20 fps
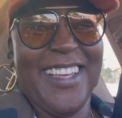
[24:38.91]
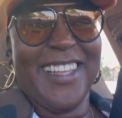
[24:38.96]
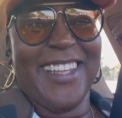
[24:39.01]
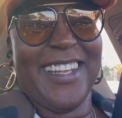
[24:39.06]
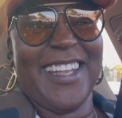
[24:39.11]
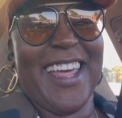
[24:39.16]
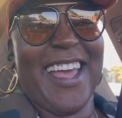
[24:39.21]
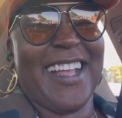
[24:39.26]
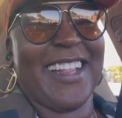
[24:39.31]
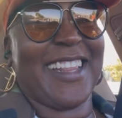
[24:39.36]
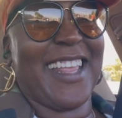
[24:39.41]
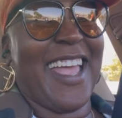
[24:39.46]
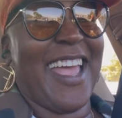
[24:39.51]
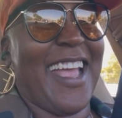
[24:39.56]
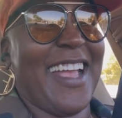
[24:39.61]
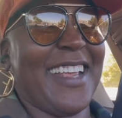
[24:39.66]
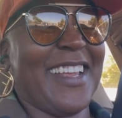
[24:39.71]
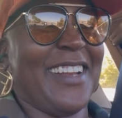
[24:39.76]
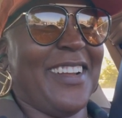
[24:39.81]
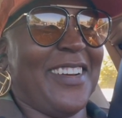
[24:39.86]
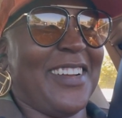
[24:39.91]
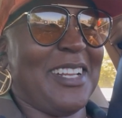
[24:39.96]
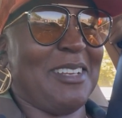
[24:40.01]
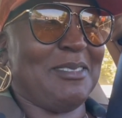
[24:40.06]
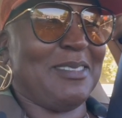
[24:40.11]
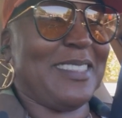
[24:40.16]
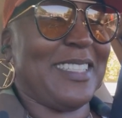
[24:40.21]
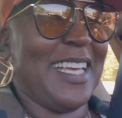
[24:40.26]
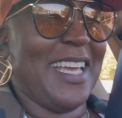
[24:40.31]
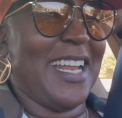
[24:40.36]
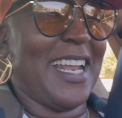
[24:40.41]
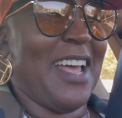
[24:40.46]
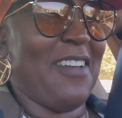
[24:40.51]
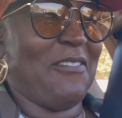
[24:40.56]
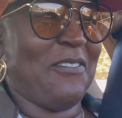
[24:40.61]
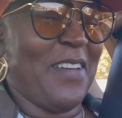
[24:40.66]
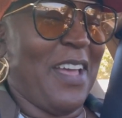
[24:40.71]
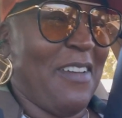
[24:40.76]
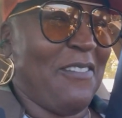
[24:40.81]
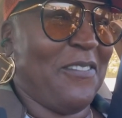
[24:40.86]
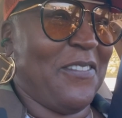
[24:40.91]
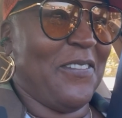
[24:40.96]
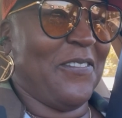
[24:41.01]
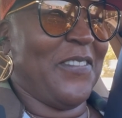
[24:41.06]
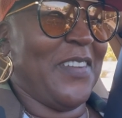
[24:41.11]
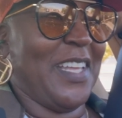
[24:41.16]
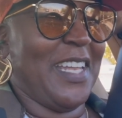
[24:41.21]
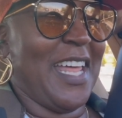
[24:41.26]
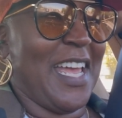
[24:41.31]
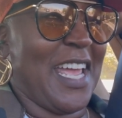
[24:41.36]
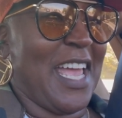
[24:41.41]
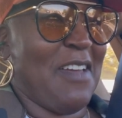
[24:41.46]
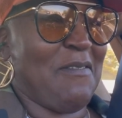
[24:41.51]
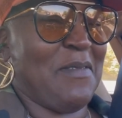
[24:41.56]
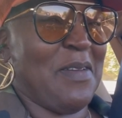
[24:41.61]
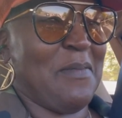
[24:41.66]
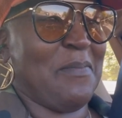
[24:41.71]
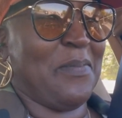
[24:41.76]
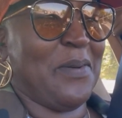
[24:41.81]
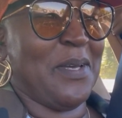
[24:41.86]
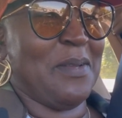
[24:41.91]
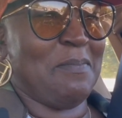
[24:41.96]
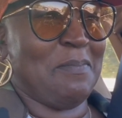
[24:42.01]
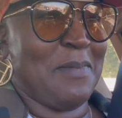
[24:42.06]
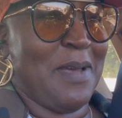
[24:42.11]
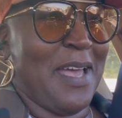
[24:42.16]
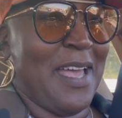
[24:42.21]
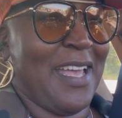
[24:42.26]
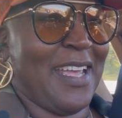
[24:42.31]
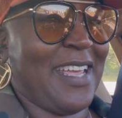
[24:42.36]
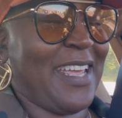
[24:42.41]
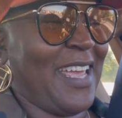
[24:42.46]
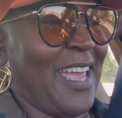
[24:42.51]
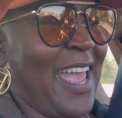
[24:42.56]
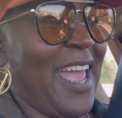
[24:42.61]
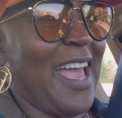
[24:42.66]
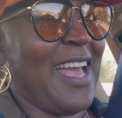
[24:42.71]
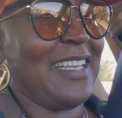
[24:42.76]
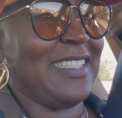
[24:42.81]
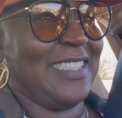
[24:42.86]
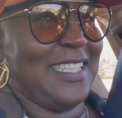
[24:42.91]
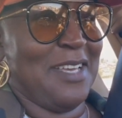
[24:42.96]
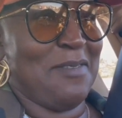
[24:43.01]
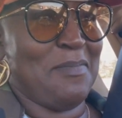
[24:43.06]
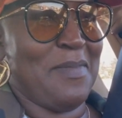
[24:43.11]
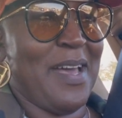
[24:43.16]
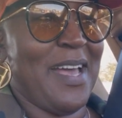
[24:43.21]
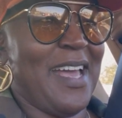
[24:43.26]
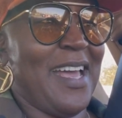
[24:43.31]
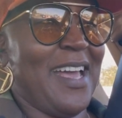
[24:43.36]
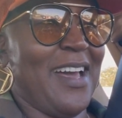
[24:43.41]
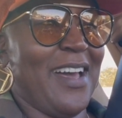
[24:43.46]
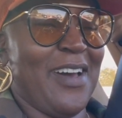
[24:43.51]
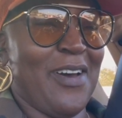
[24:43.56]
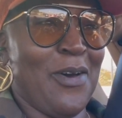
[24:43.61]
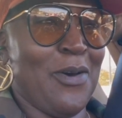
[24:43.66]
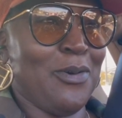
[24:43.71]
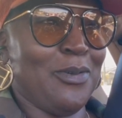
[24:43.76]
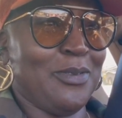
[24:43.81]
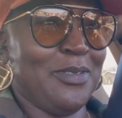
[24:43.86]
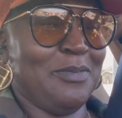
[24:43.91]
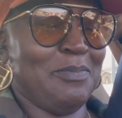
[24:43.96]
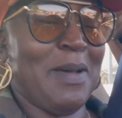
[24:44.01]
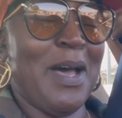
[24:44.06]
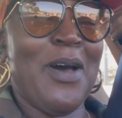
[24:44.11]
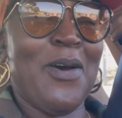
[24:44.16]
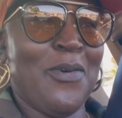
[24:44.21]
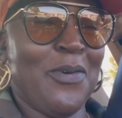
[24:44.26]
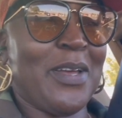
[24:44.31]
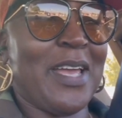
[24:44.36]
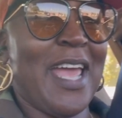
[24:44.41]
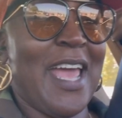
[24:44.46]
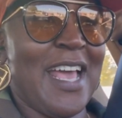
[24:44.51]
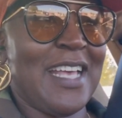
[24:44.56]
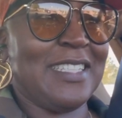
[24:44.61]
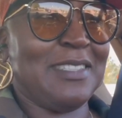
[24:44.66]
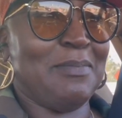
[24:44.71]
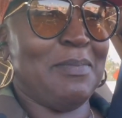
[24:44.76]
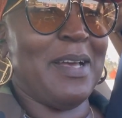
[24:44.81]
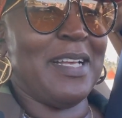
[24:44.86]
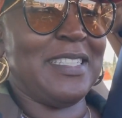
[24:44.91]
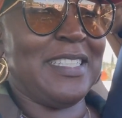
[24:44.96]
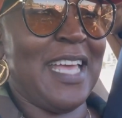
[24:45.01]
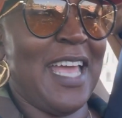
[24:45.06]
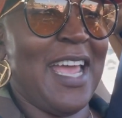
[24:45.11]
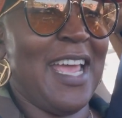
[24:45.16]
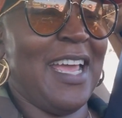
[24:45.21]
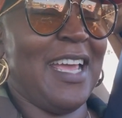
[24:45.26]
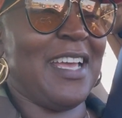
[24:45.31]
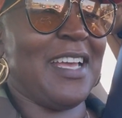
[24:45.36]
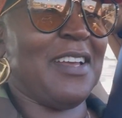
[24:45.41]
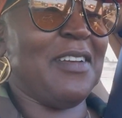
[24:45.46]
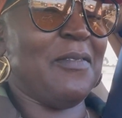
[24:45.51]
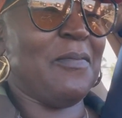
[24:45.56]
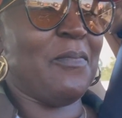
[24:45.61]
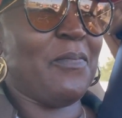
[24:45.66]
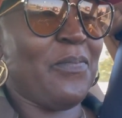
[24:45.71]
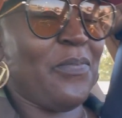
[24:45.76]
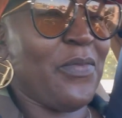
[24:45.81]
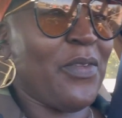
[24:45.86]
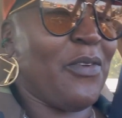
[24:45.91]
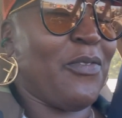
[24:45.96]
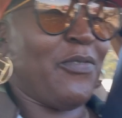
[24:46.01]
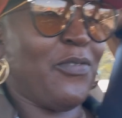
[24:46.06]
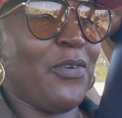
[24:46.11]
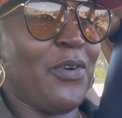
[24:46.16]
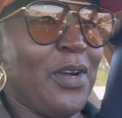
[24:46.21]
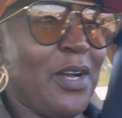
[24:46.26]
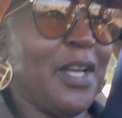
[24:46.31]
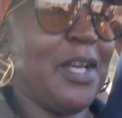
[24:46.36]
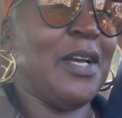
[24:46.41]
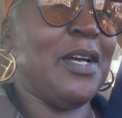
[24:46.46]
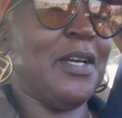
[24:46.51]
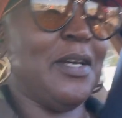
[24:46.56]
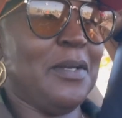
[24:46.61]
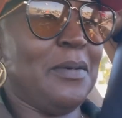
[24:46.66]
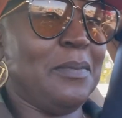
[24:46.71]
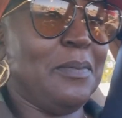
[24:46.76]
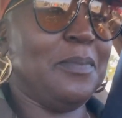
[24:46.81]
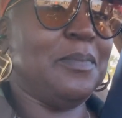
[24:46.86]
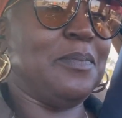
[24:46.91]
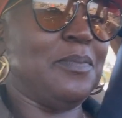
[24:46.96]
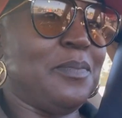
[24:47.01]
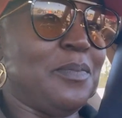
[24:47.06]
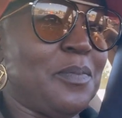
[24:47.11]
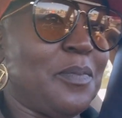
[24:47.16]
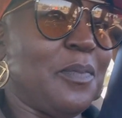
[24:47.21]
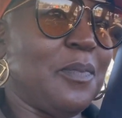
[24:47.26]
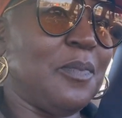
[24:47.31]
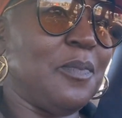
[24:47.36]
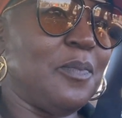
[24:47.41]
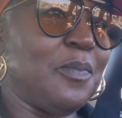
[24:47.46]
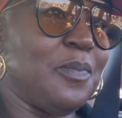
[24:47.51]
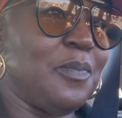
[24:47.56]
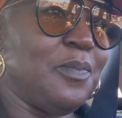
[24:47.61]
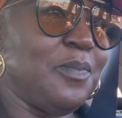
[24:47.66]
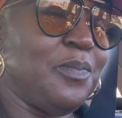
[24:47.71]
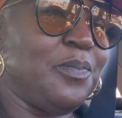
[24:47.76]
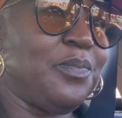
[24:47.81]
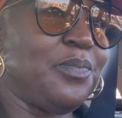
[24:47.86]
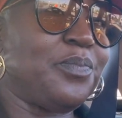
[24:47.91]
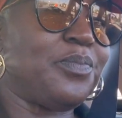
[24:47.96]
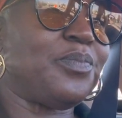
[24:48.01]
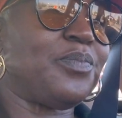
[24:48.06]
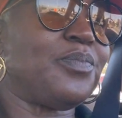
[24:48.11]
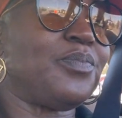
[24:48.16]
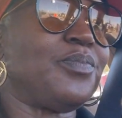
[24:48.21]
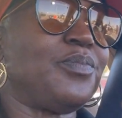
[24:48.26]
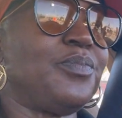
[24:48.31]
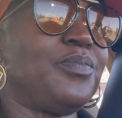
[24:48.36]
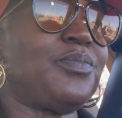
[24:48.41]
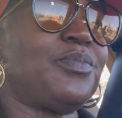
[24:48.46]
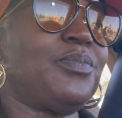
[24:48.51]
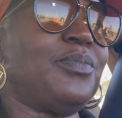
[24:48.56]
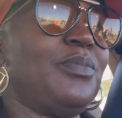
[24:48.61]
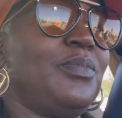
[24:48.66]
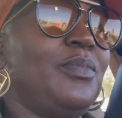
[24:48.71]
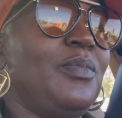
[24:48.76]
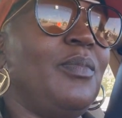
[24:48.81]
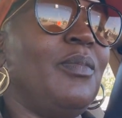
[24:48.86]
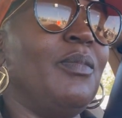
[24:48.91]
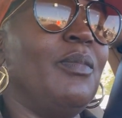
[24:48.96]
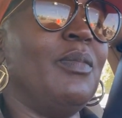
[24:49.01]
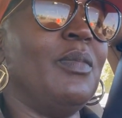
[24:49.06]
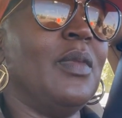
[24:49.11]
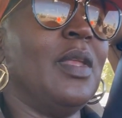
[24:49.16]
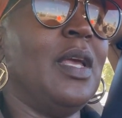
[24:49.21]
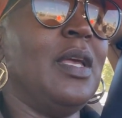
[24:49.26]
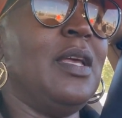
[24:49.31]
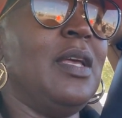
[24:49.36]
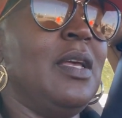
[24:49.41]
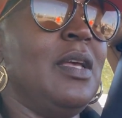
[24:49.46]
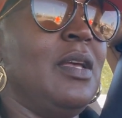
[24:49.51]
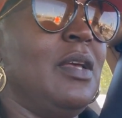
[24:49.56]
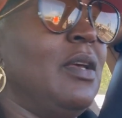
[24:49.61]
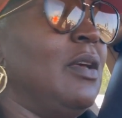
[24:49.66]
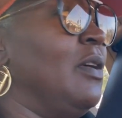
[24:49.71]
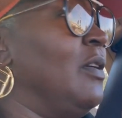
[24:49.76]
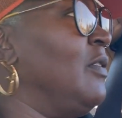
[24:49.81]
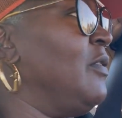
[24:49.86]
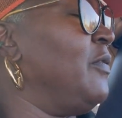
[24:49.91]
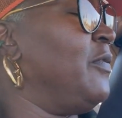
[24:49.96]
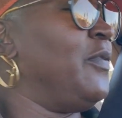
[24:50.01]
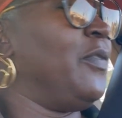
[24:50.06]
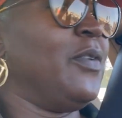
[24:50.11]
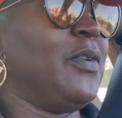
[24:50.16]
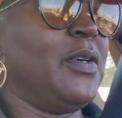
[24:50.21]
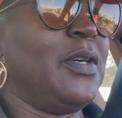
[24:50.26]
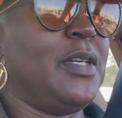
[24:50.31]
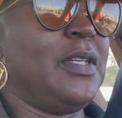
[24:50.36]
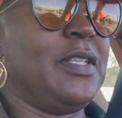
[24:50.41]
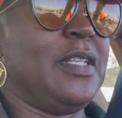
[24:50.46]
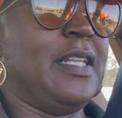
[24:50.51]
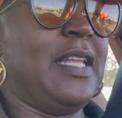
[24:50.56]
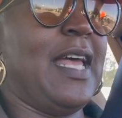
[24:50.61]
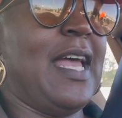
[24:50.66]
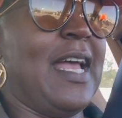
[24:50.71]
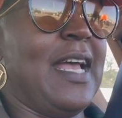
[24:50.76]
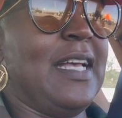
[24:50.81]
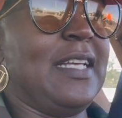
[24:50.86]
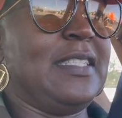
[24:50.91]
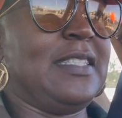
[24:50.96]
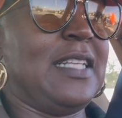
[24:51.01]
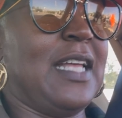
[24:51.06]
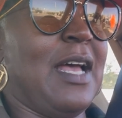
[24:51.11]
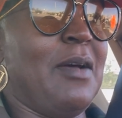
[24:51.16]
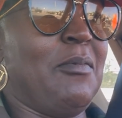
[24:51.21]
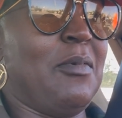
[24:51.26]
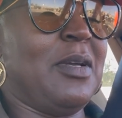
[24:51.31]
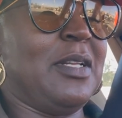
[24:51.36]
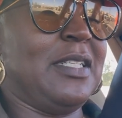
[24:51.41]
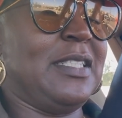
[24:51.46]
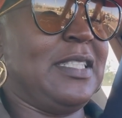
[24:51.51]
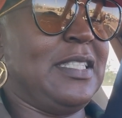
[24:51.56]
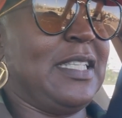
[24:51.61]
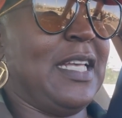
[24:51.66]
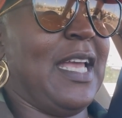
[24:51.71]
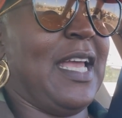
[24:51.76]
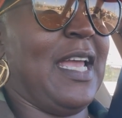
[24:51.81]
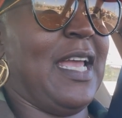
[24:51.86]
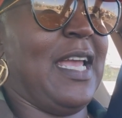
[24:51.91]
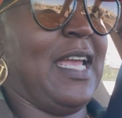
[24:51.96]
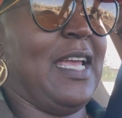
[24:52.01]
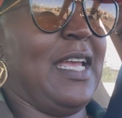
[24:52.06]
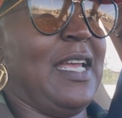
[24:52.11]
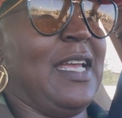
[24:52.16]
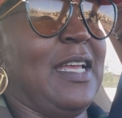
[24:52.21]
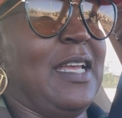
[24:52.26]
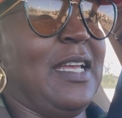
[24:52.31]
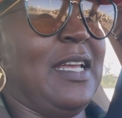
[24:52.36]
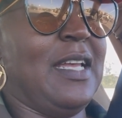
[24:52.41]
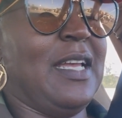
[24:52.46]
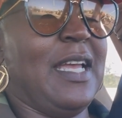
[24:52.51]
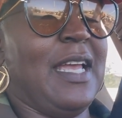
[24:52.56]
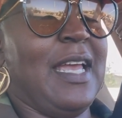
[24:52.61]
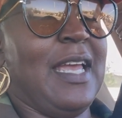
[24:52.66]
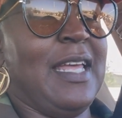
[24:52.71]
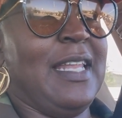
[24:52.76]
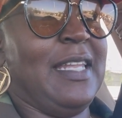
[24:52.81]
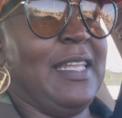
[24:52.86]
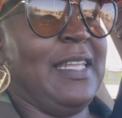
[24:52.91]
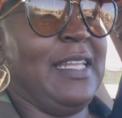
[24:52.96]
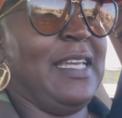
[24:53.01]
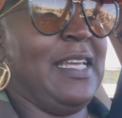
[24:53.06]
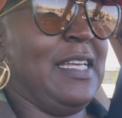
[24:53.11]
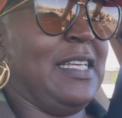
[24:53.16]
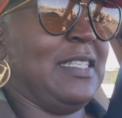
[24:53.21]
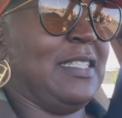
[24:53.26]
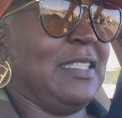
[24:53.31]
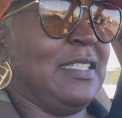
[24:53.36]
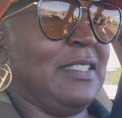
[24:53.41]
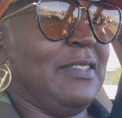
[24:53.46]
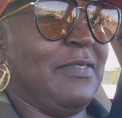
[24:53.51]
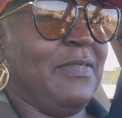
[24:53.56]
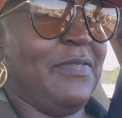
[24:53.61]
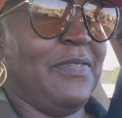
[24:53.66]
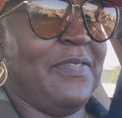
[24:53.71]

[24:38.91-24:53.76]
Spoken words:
like that. You know what I'm saying? I feel like I've been putting my gas in my own gas in my tank. For the last, I want to say, at least